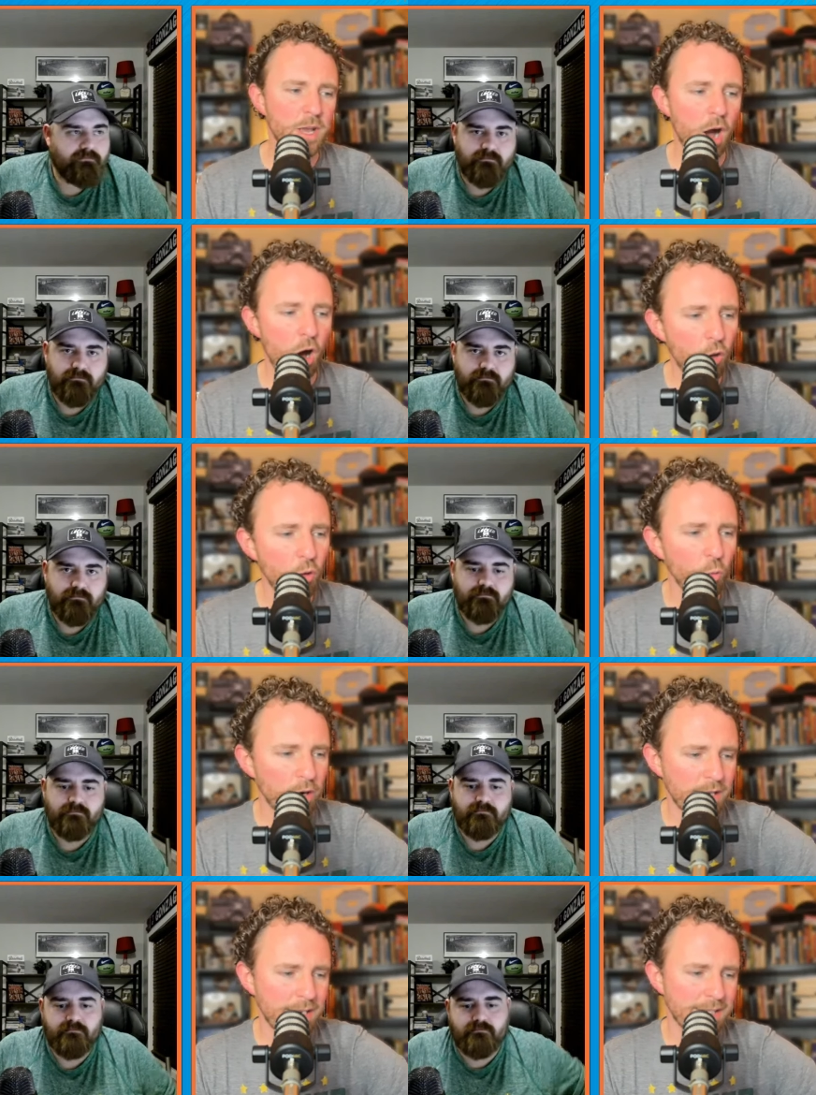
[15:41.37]
Speaker 1: all wanted to
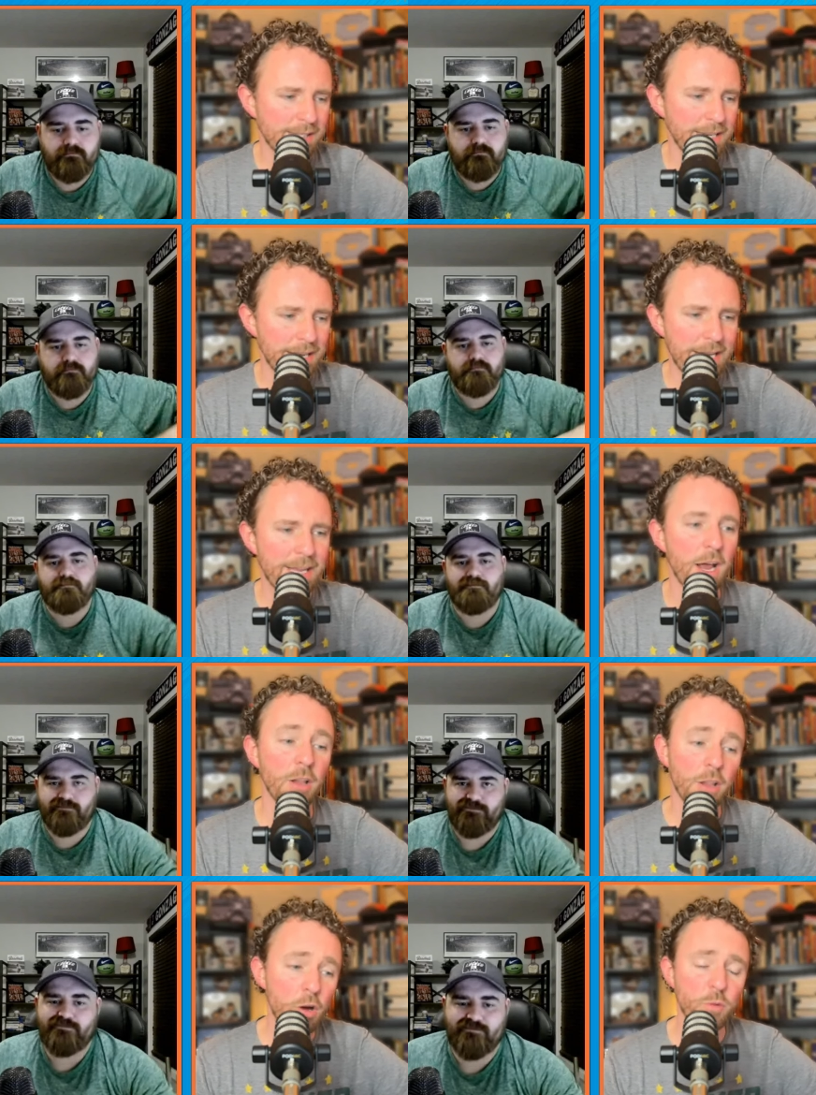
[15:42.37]
see in along
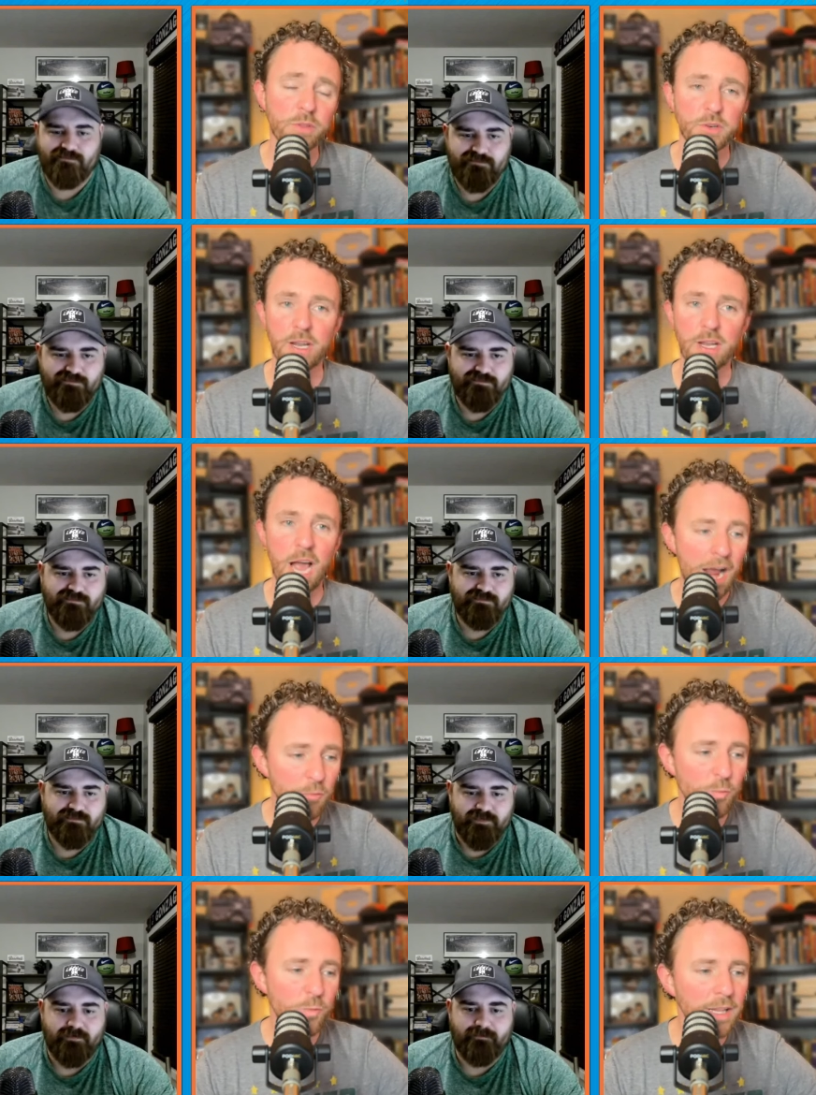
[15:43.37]
with Drake. I mm-hmm.
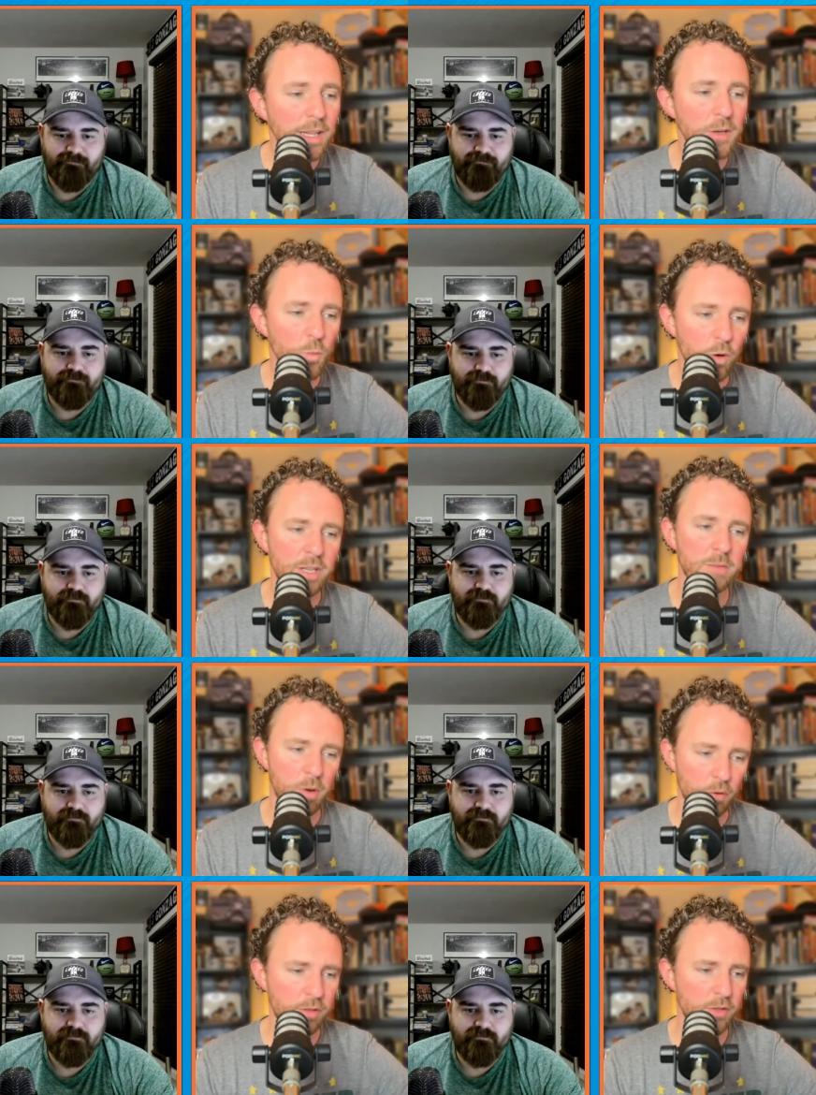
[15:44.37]
really mm-hmm. wanted both of
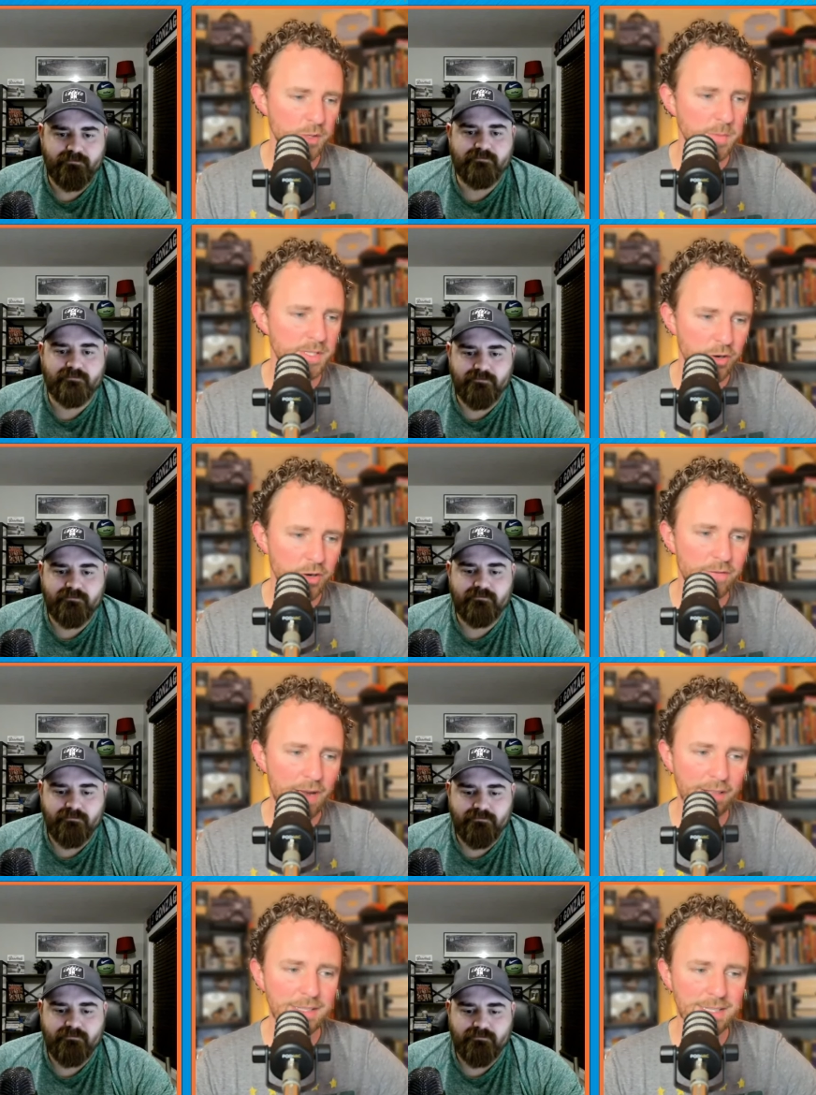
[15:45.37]
those Missouri Valley
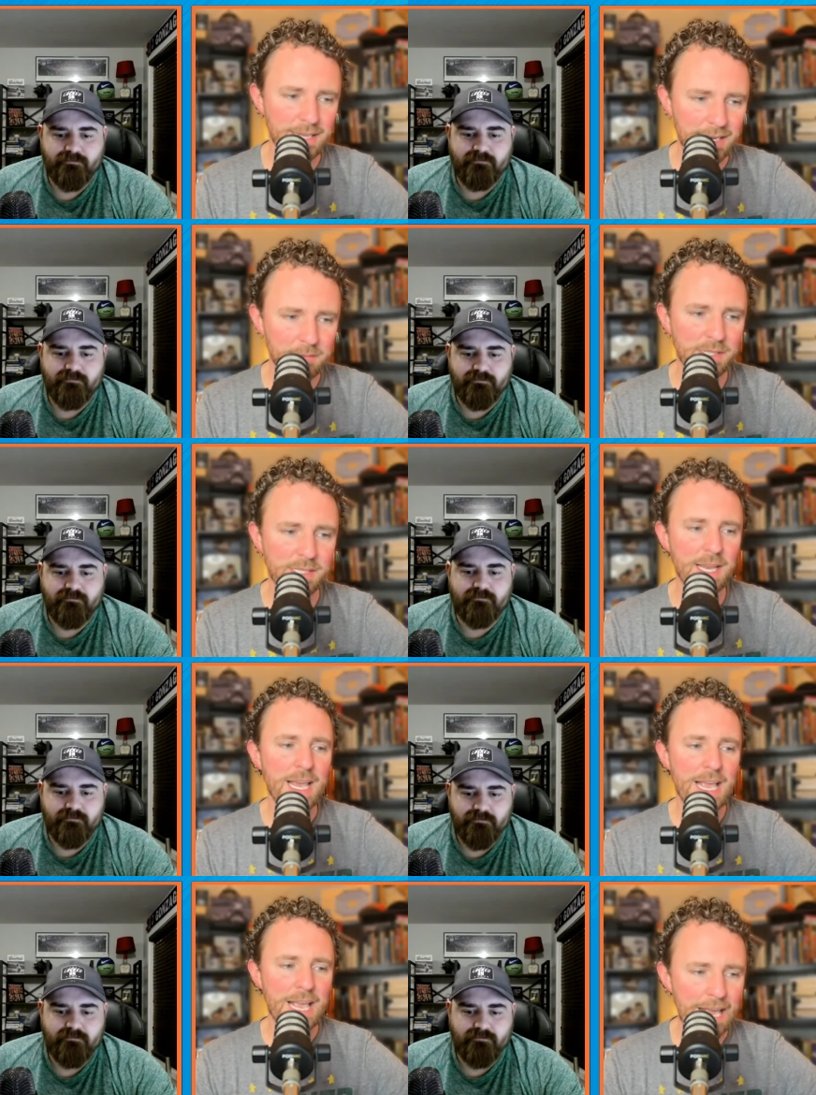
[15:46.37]
teams
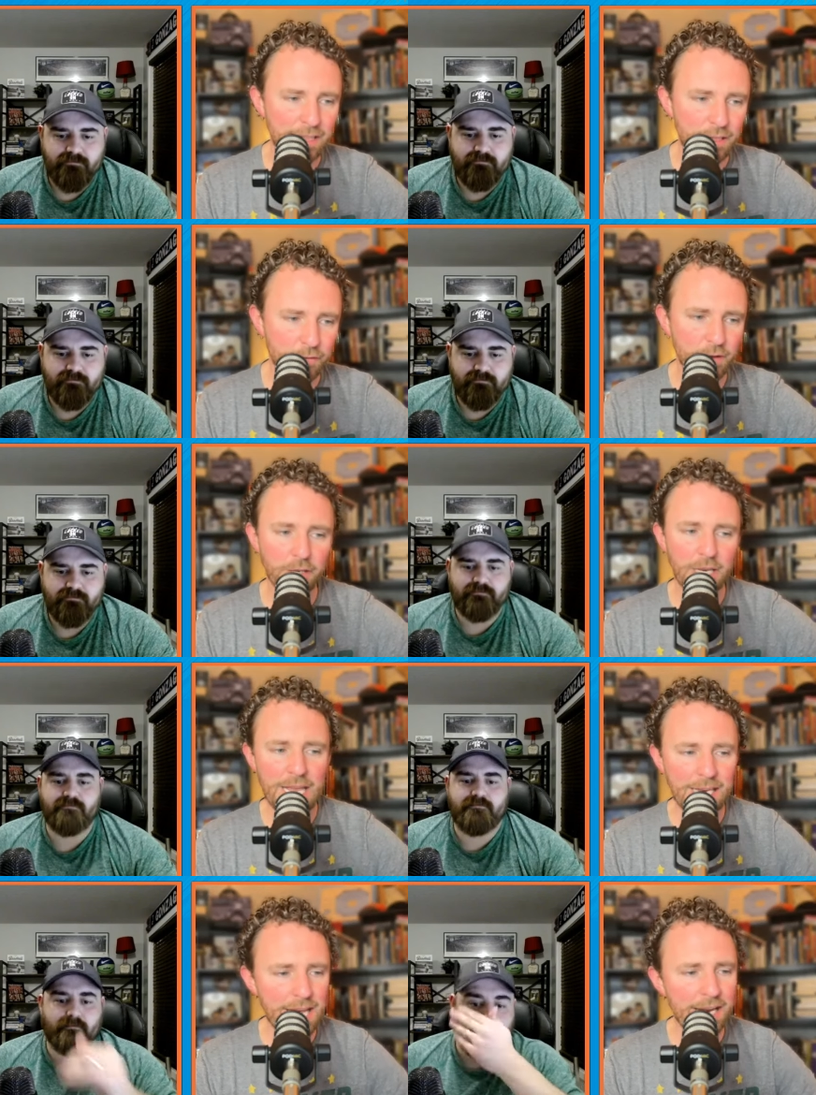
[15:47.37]
in the field.
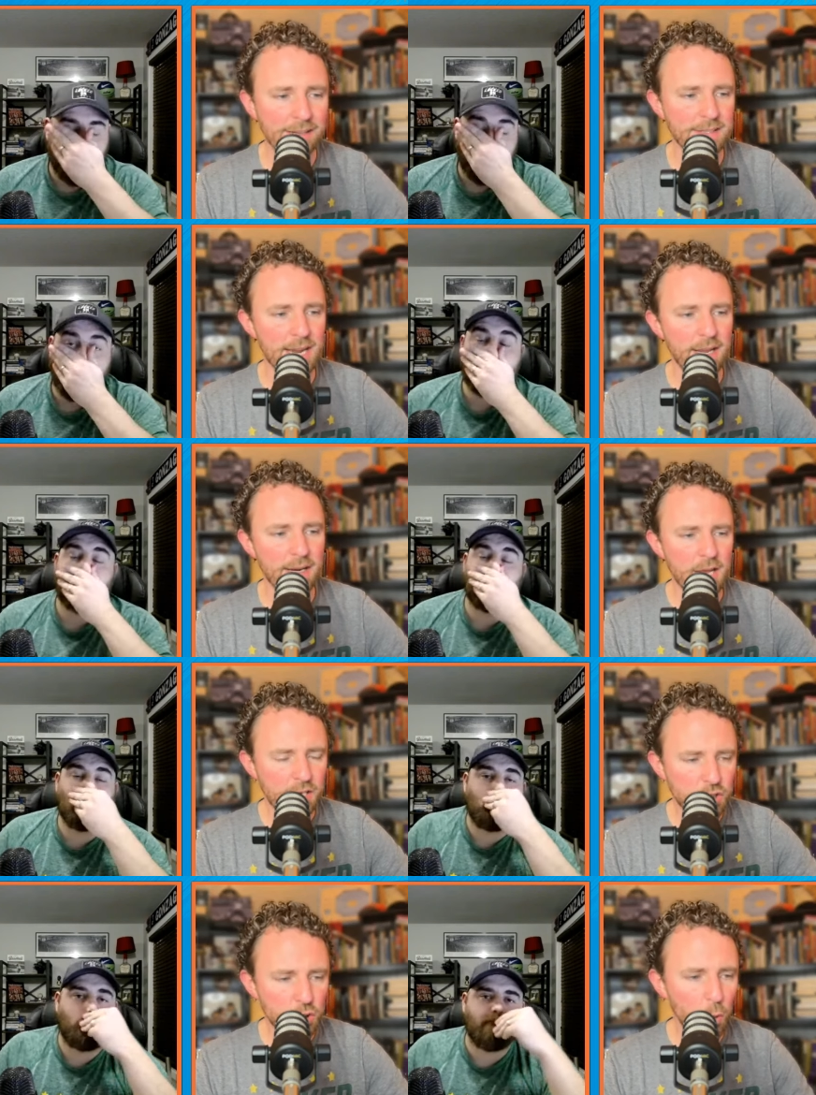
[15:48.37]
Indiana State
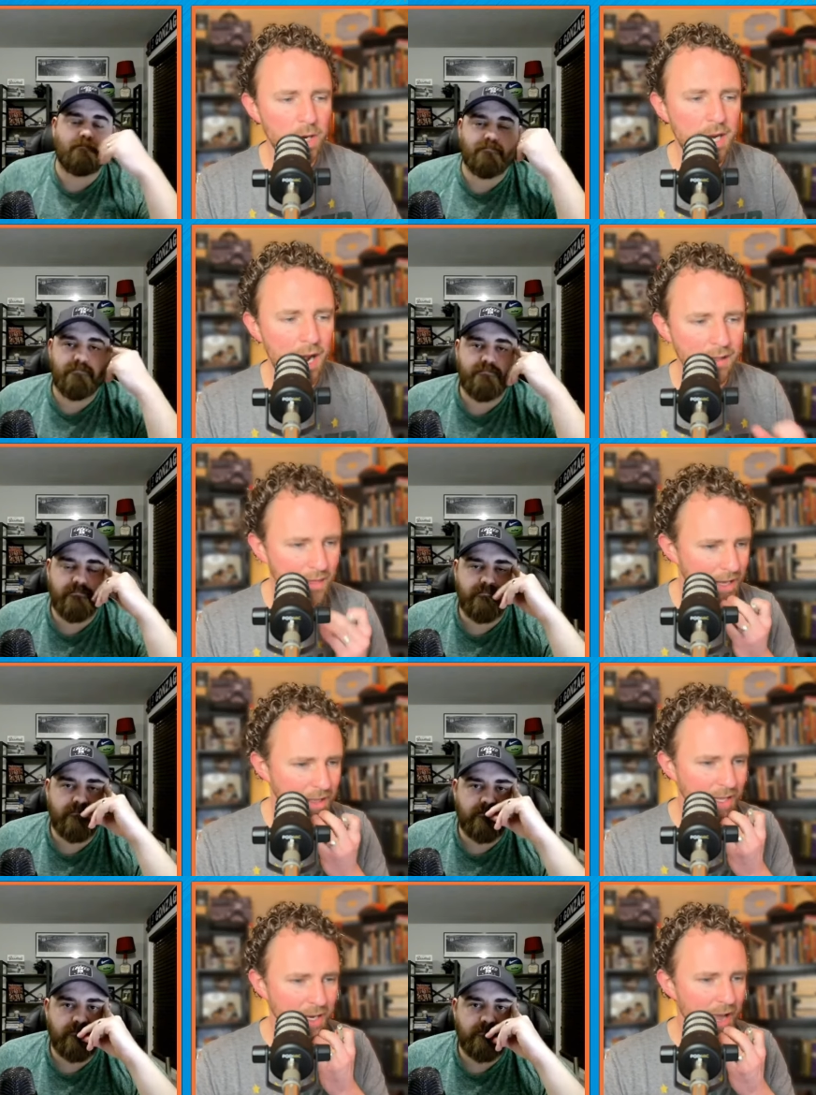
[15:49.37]
29th in the
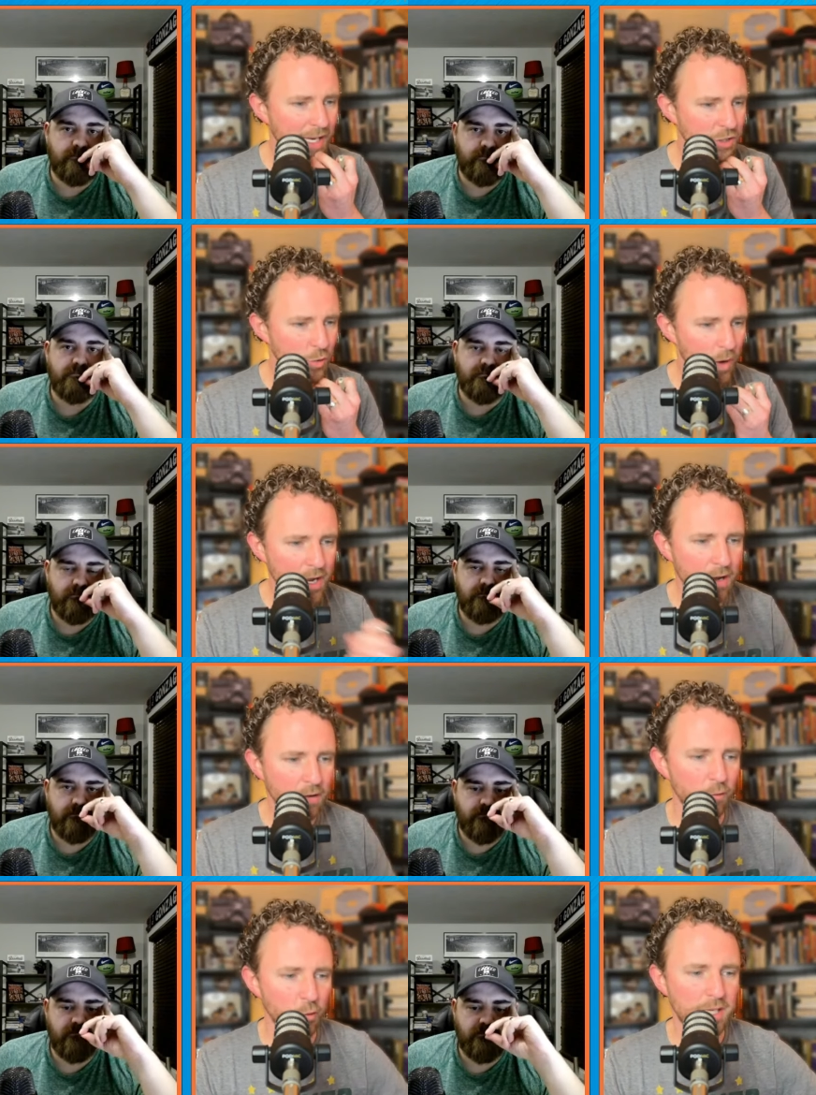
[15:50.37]
net, Drake
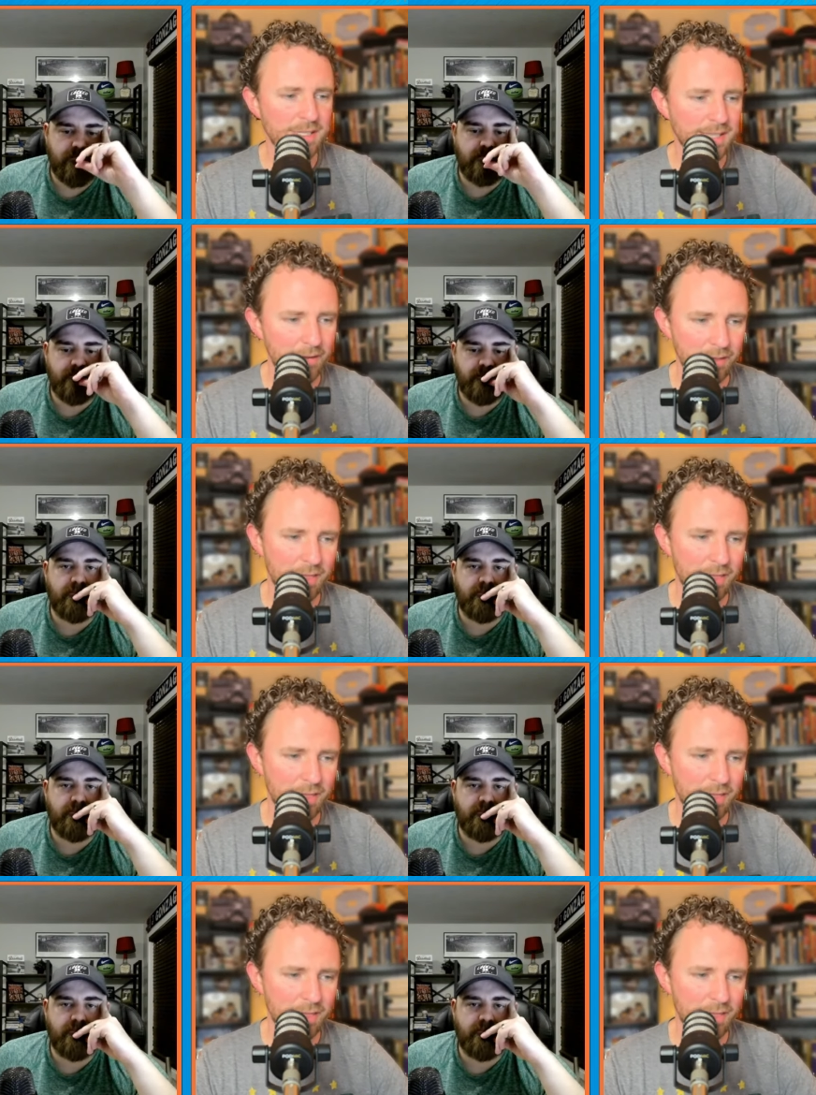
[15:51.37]
47th